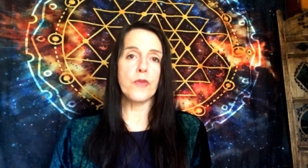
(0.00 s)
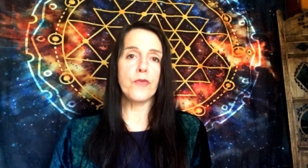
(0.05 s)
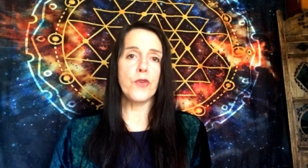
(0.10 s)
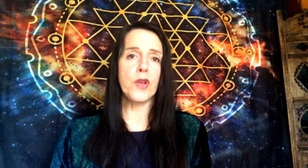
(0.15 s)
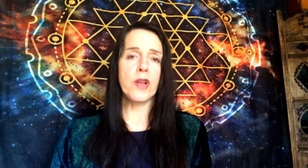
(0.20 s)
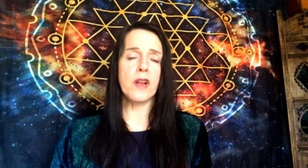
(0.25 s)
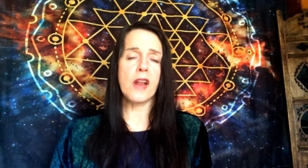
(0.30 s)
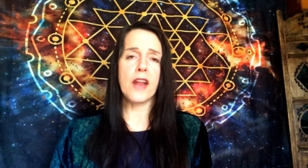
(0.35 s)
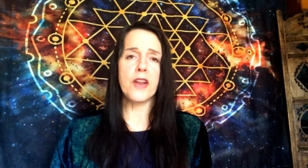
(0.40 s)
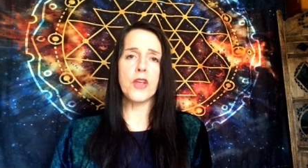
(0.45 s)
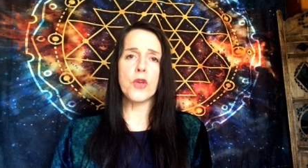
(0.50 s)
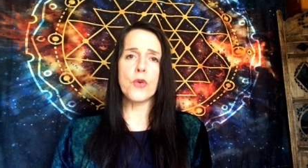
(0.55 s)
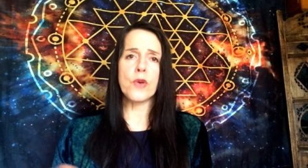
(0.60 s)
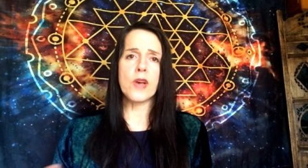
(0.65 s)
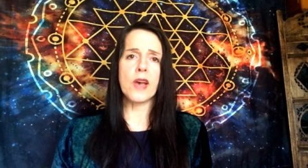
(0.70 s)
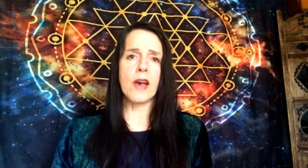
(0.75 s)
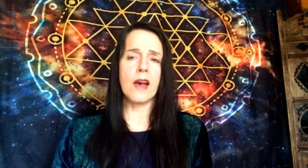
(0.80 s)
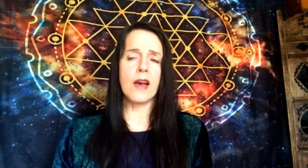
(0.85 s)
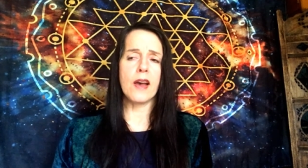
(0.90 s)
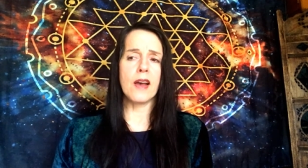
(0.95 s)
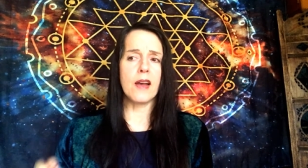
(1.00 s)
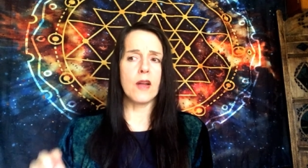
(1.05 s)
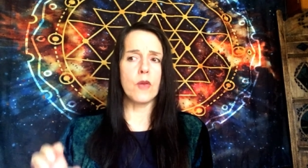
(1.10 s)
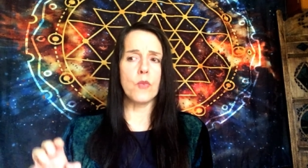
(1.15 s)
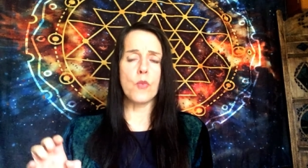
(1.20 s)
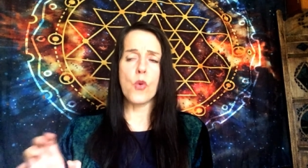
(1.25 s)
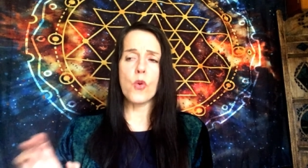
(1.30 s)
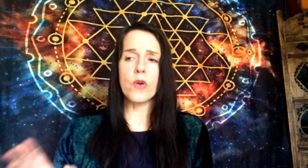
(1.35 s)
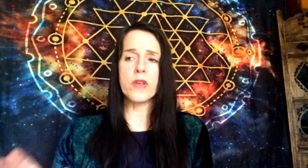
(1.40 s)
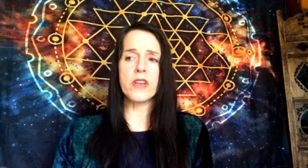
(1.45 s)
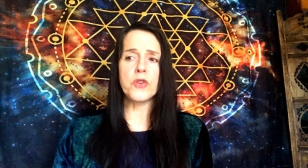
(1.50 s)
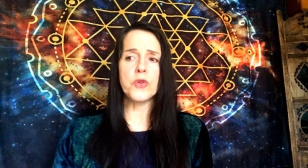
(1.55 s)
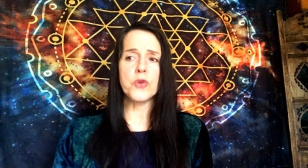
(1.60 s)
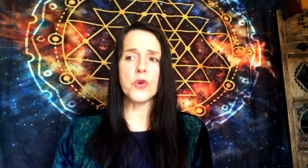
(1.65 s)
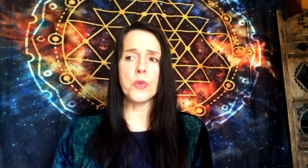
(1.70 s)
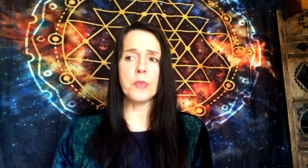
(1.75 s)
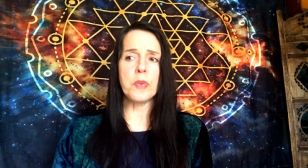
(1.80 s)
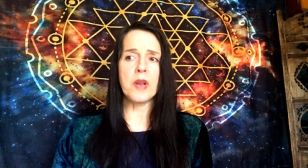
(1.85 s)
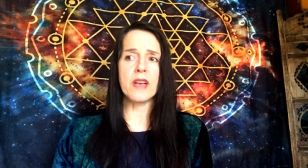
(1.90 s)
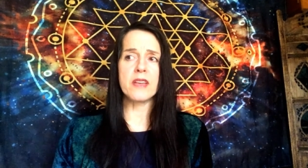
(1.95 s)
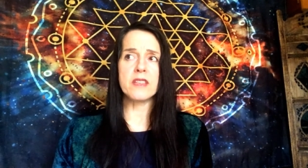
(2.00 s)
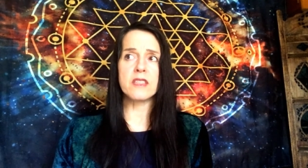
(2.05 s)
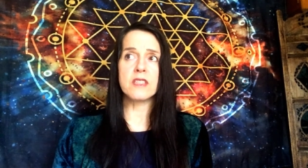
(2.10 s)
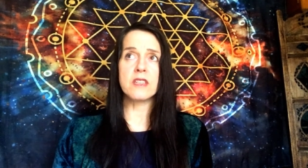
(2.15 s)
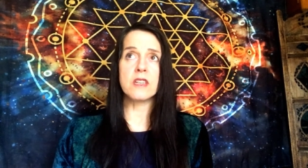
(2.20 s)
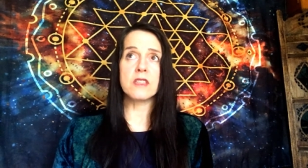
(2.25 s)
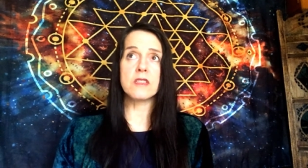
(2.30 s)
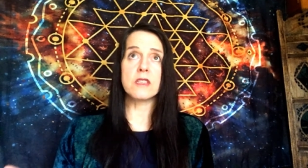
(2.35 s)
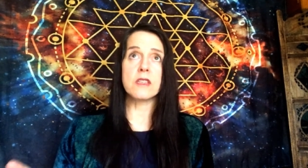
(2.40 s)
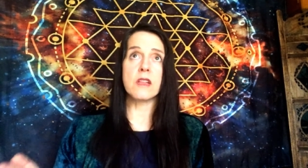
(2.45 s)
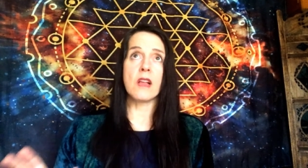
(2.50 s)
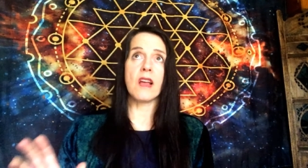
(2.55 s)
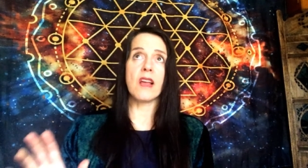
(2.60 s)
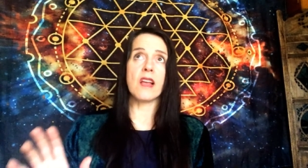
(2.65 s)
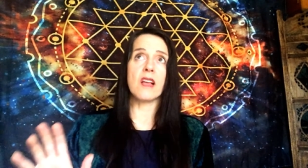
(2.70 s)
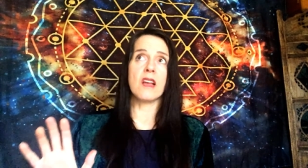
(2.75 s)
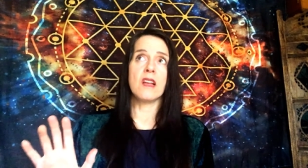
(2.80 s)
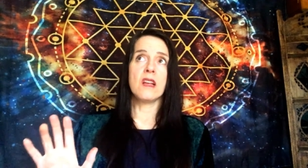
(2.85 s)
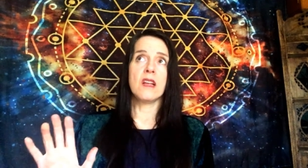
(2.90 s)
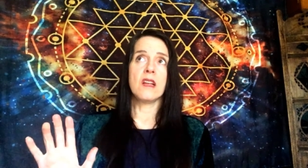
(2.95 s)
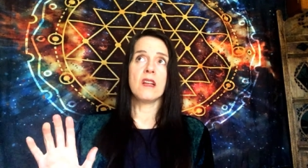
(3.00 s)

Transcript: If you get out of your car and walk into a place and it's like,